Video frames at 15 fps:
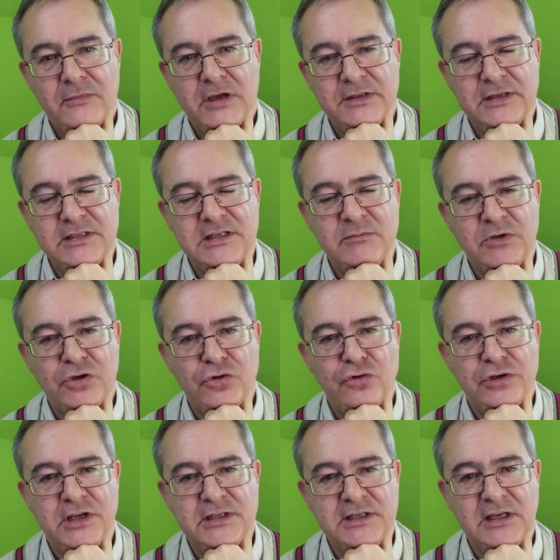they seem like a
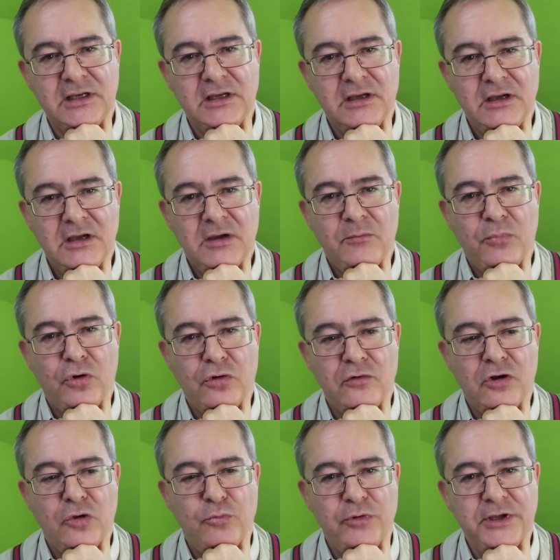good idea. Poor
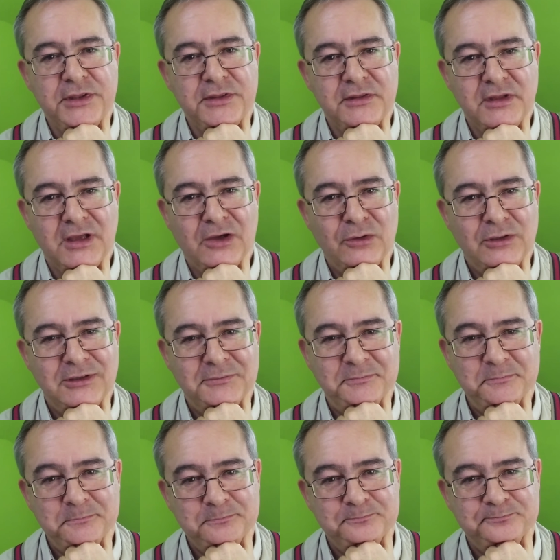old Britain, though.
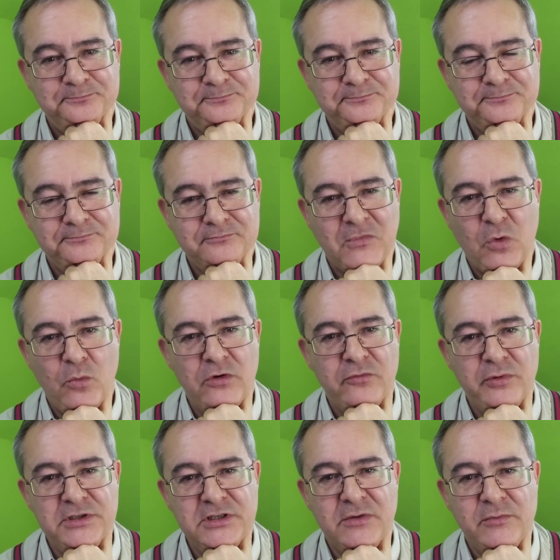What have
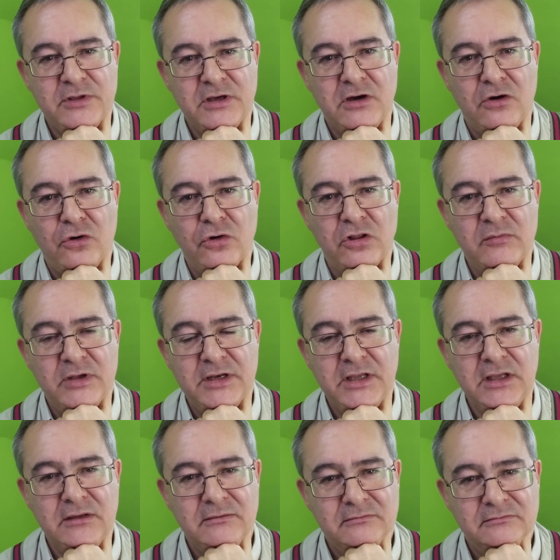we done with our oil money?